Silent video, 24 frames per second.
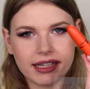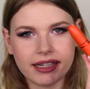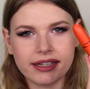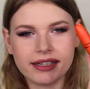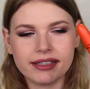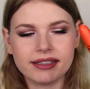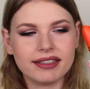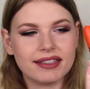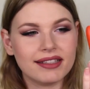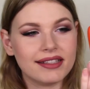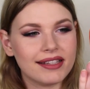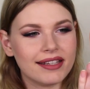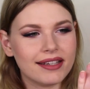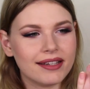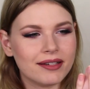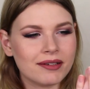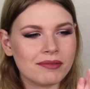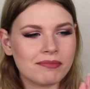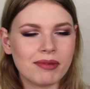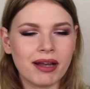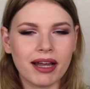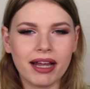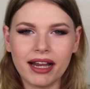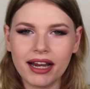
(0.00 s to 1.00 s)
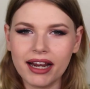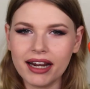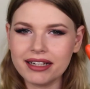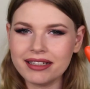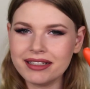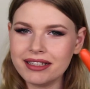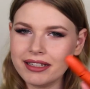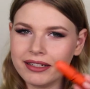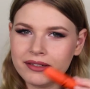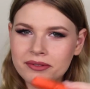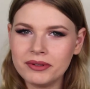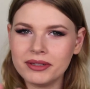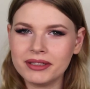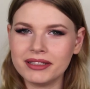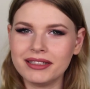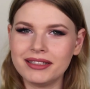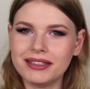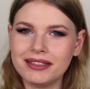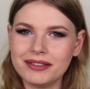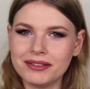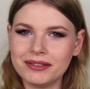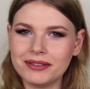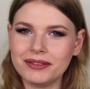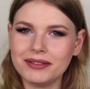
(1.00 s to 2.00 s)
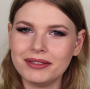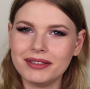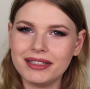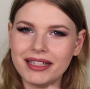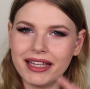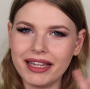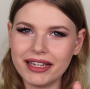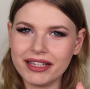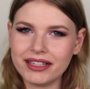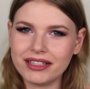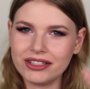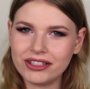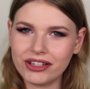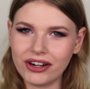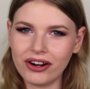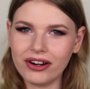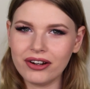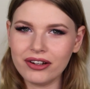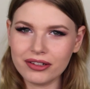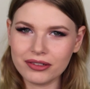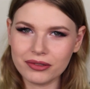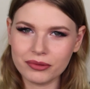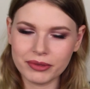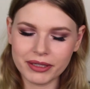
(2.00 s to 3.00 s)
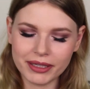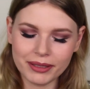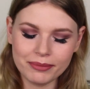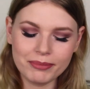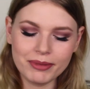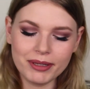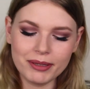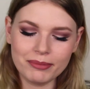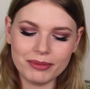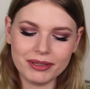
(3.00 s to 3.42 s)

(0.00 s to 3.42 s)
and I actually wanted to take Charlotte with me,